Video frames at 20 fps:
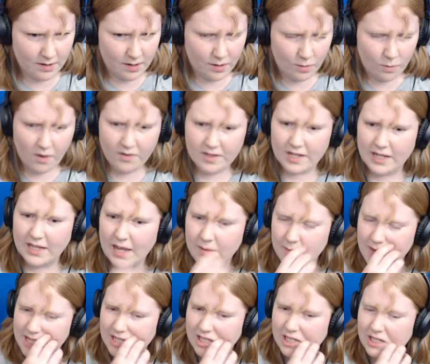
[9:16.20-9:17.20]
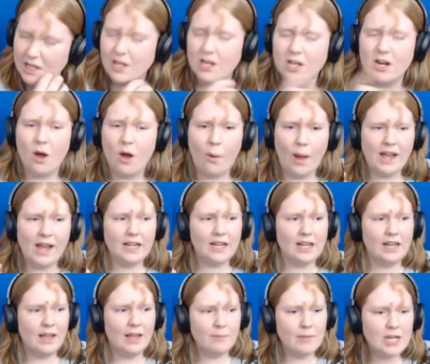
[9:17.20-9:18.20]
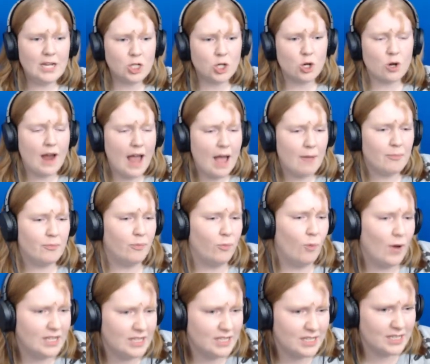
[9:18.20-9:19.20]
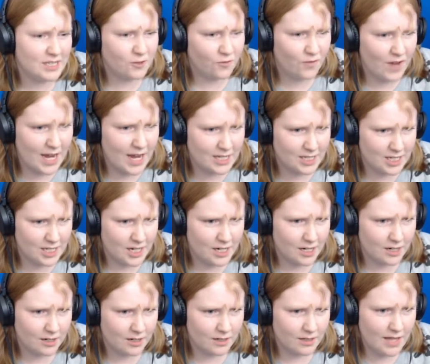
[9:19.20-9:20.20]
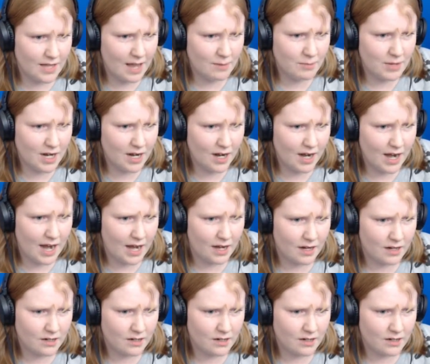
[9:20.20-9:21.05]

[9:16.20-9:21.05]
Well, then let me, you know what? Let me trap what's-its-face here. That'd be great.